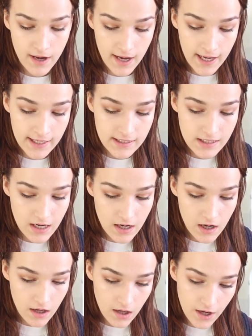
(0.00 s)
And
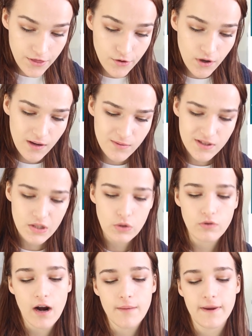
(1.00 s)
I thought it was an
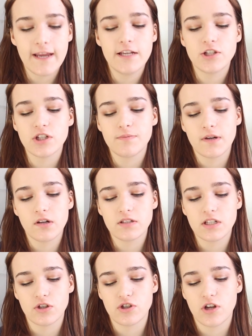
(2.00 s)
alright piece just because
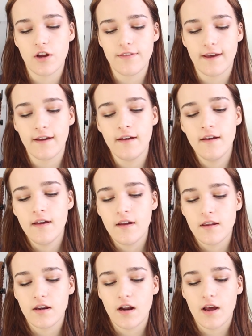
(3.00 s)
it does show that,
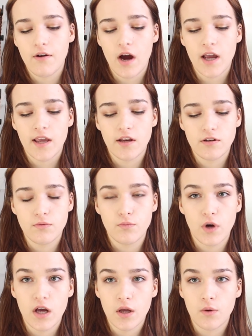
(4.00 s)
you know, I can
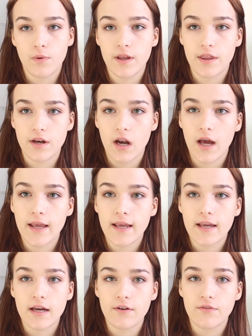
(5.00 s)
work with like
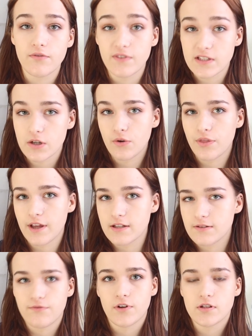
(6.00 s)
physical
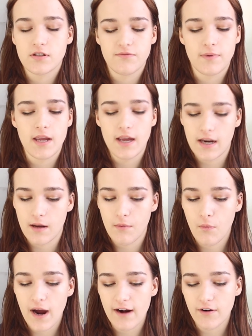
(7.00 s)
things in front of me and I'm
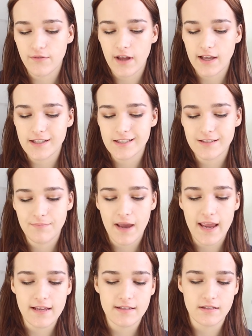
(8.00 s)
aware of like
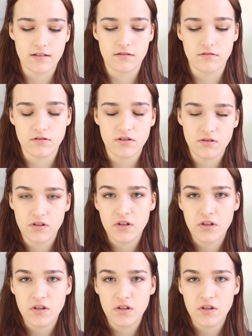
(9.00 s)
space and